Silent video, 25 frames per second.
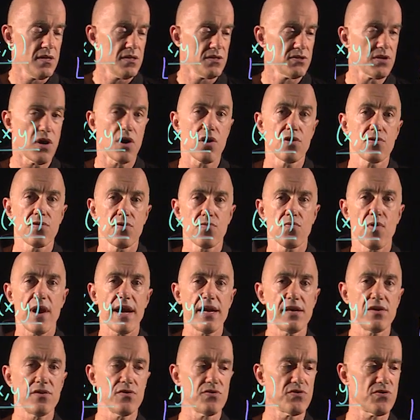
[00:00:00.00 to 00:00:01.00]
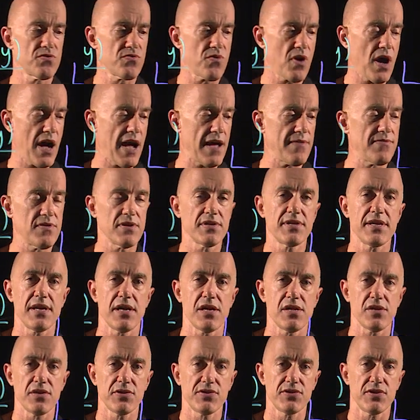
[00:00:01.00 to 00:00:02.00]
So the way you derive the
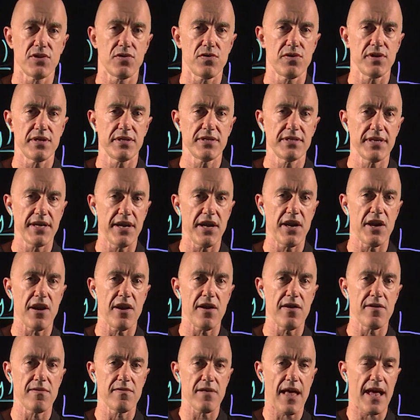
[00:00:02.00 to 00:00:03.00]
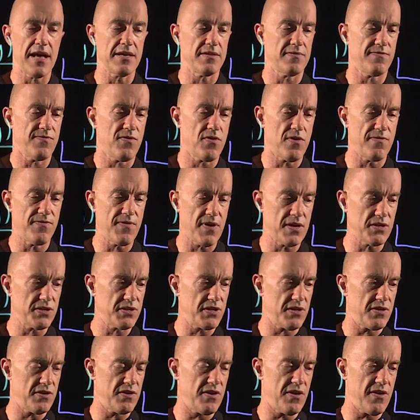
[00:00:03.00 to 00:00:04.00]
Taylor series here for a
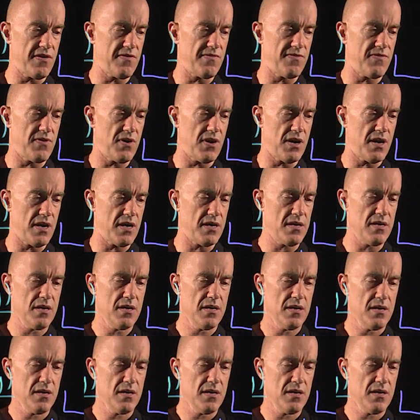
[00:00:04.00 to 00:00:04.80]
function of uh,